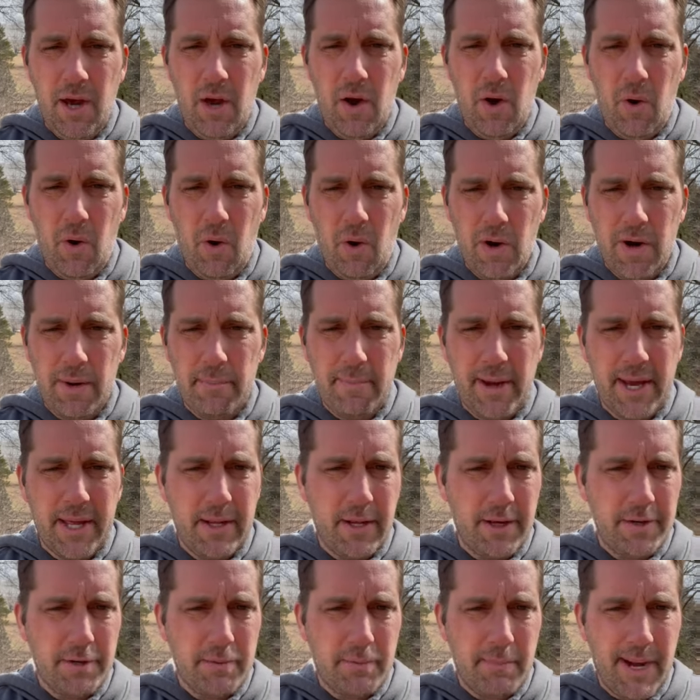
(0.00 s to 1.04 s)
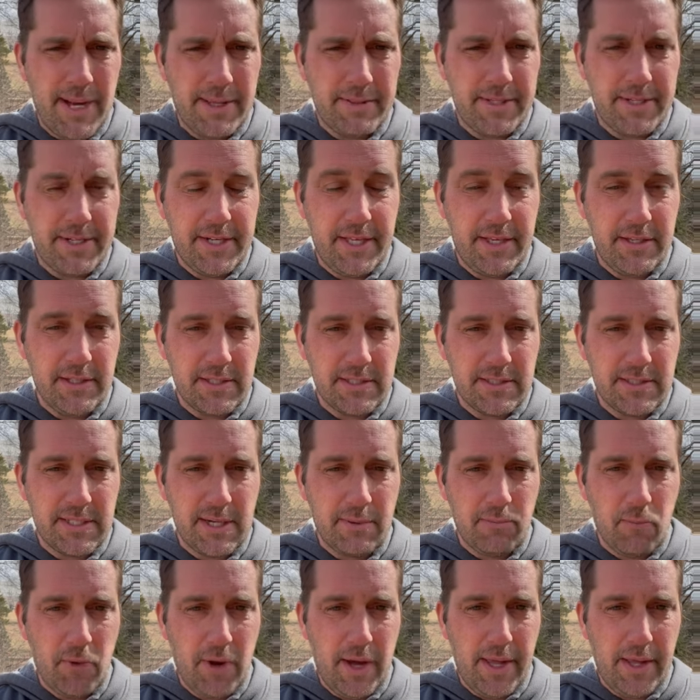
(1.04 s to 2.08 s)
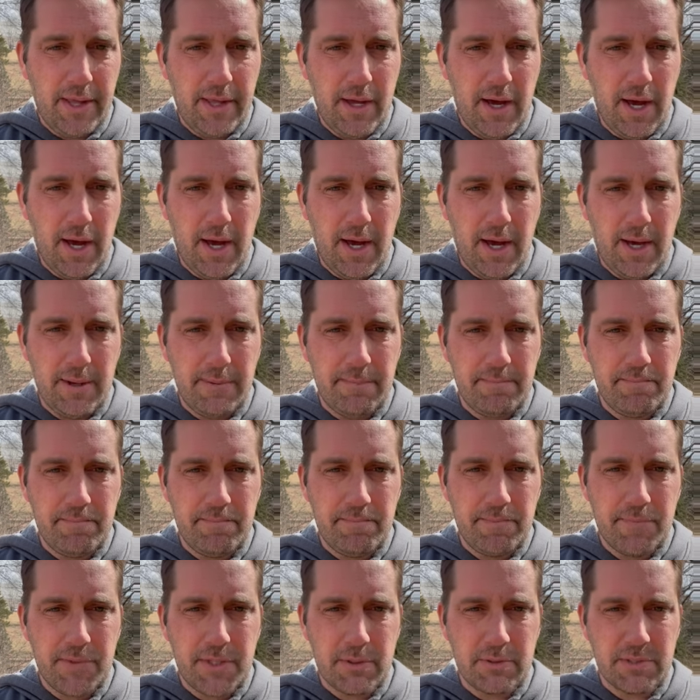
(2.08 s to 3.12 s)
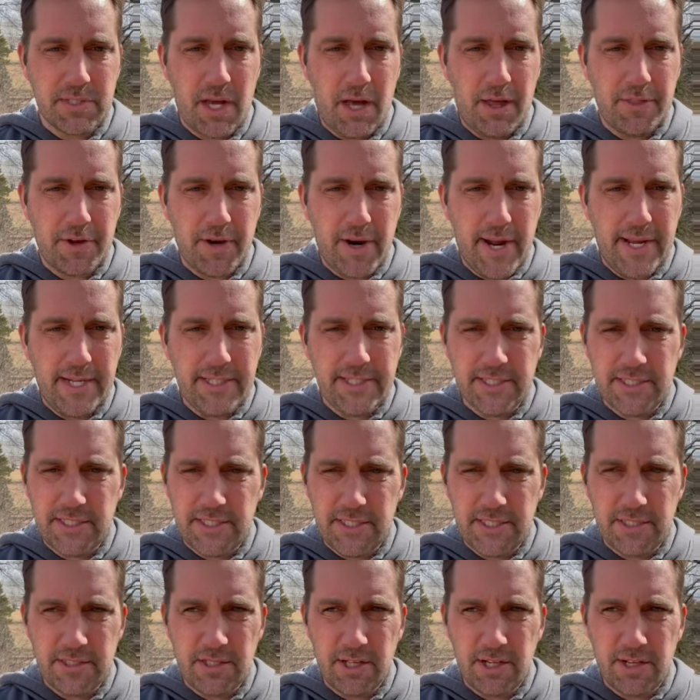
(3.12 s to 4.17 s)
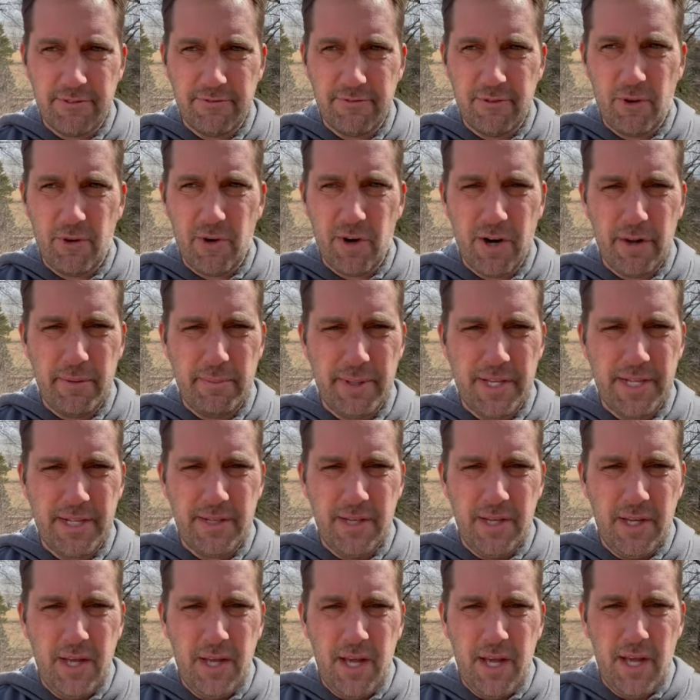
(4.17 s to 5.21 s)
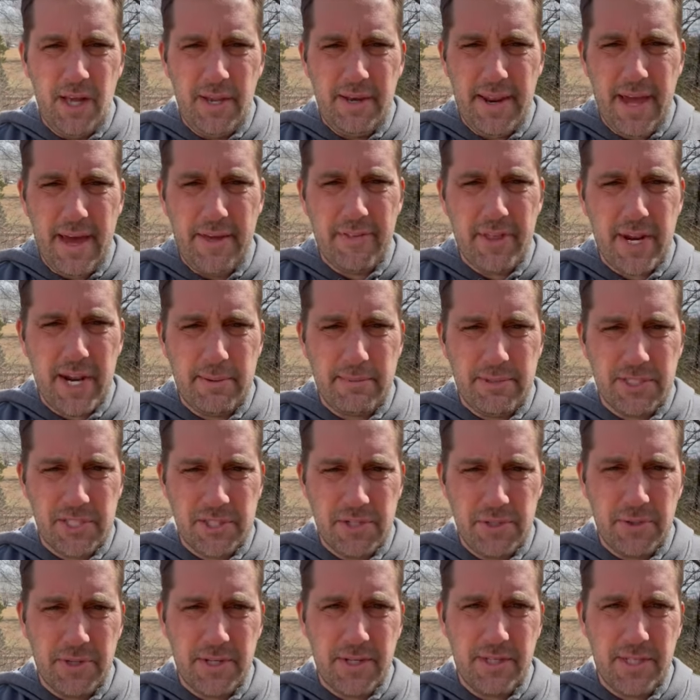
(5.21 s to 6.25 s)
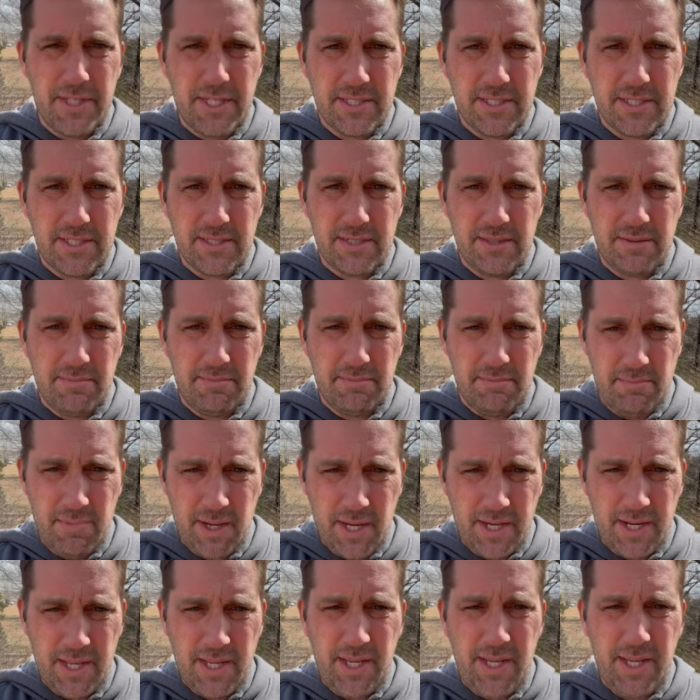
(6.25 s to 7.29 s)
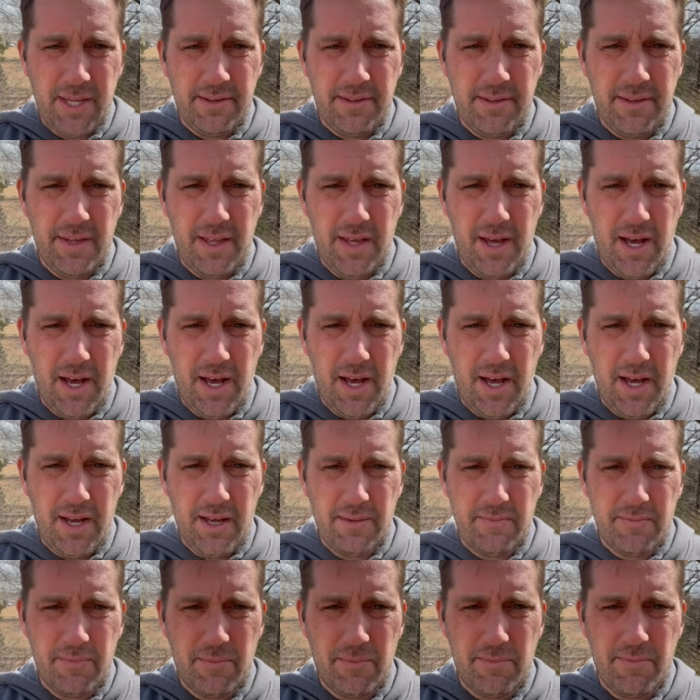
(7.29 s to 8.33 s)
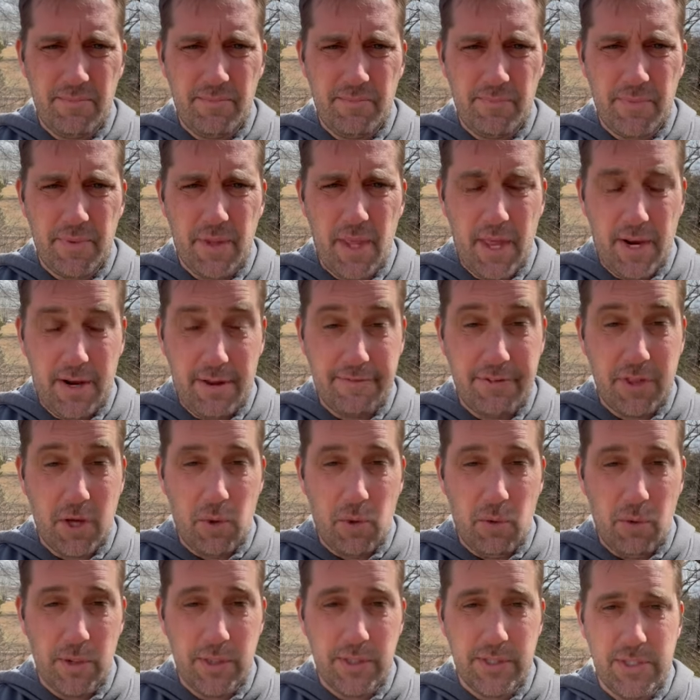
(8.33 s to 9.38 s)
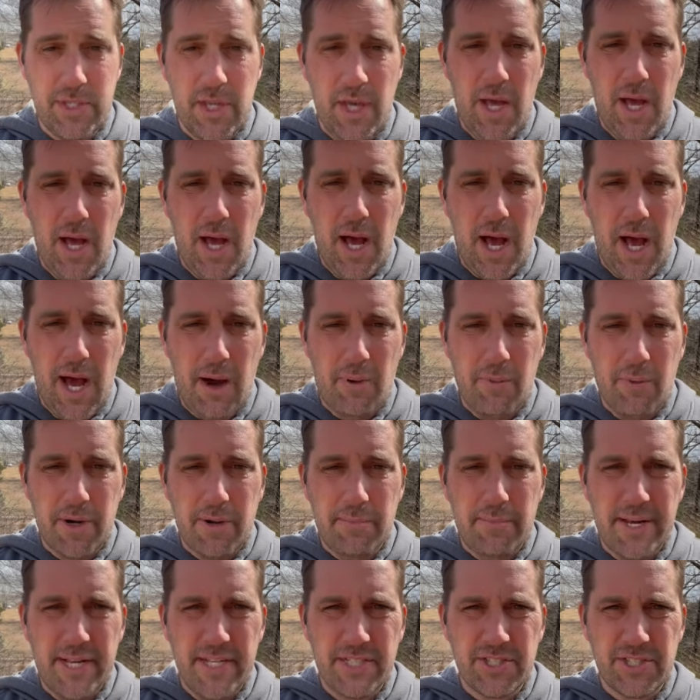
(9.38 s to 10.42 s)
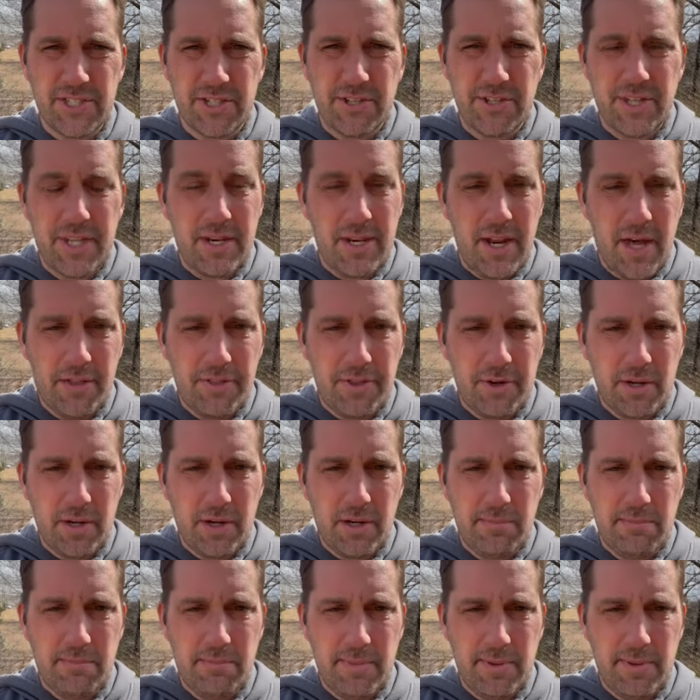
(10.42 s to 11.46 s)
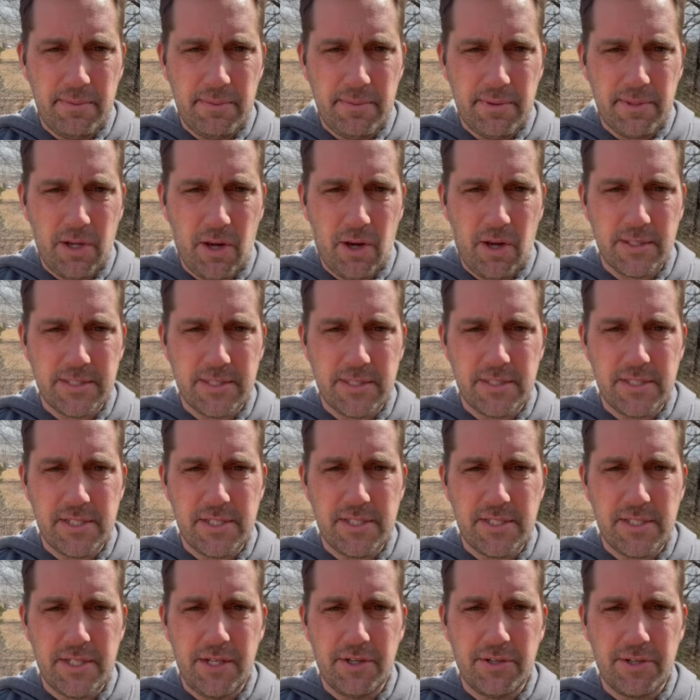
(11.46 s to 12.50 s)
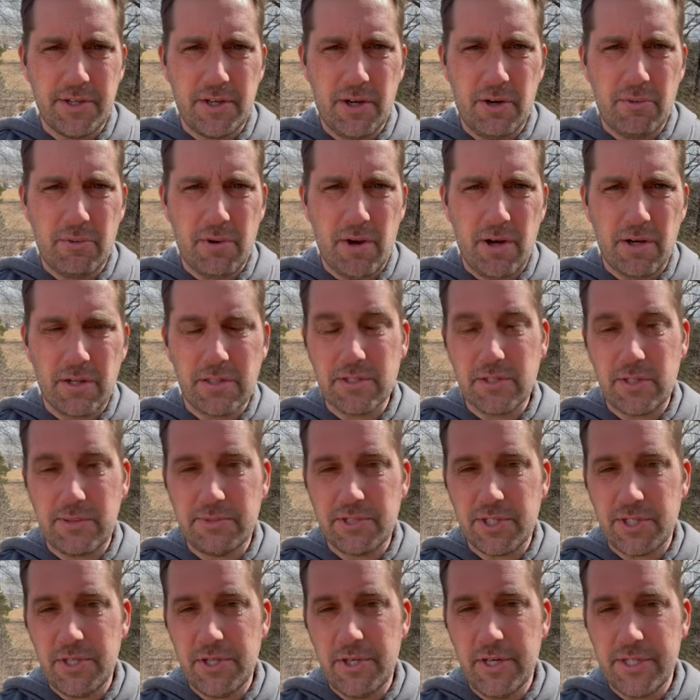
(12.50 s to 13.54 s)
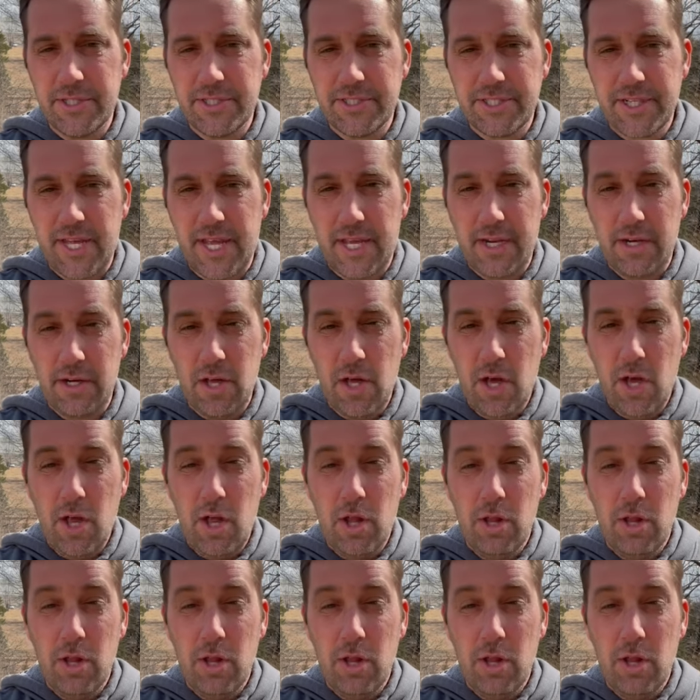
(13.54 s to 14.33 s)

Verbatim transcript: or it might undermine the deal in some way. Uh, there was other agencies looking for him, and now that I'm a steward of this money and uh, and of the horse, I want to make sure that nothing go, causes this deal to go wrong. So I'm sure you understand.